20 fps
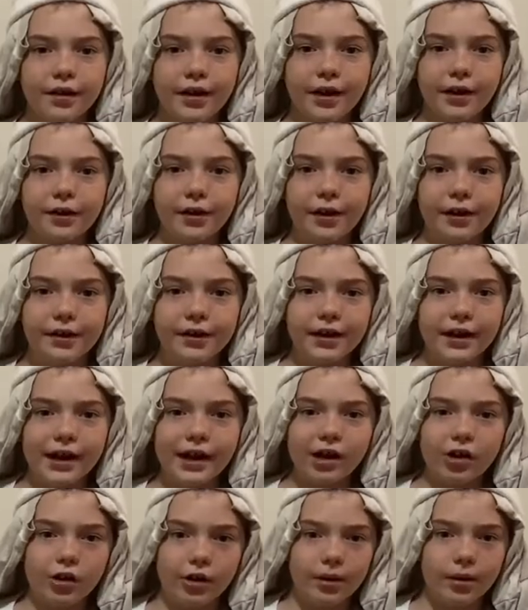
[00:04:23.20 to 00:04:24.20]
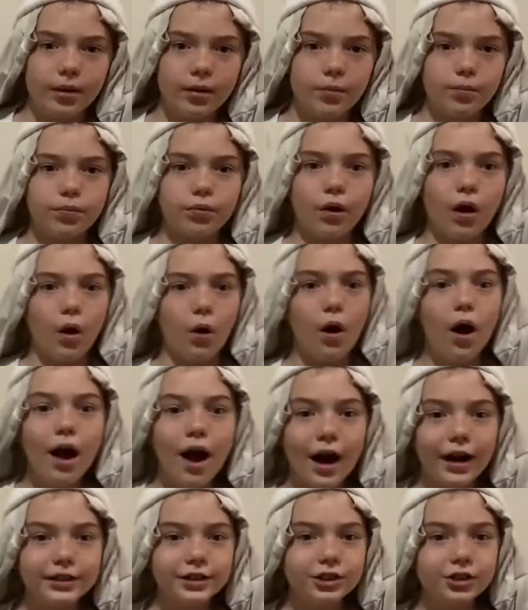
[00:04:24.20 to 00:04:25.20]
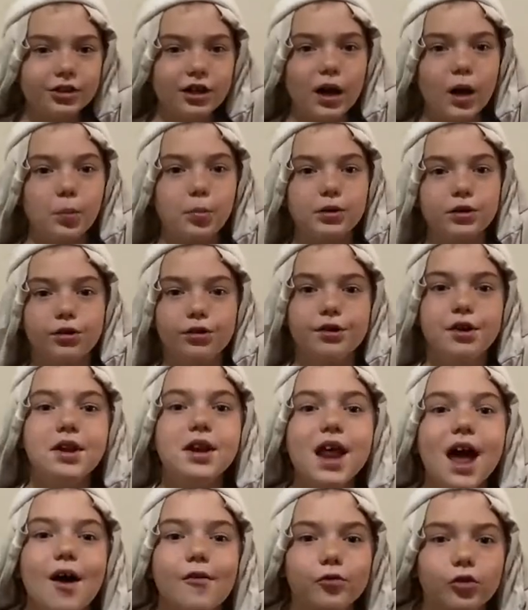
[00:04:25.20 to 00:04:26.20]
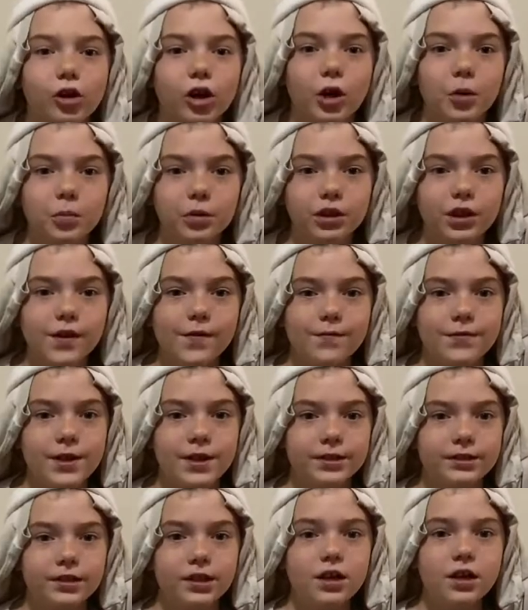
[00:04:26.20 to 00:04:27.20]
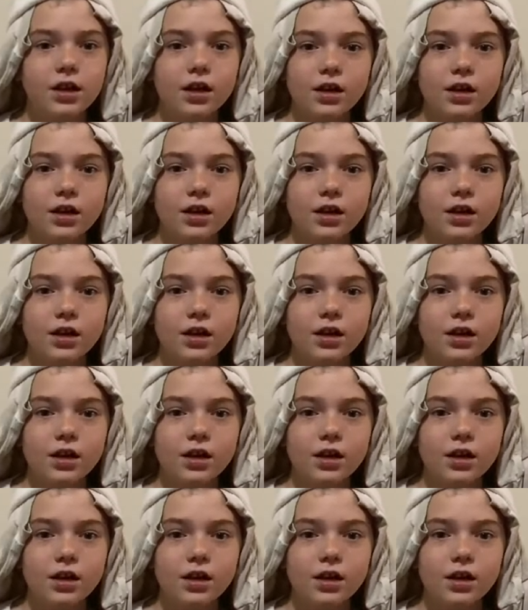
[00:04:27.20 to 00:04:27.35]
Aaron, bro, I need your help and you're never going to believe this.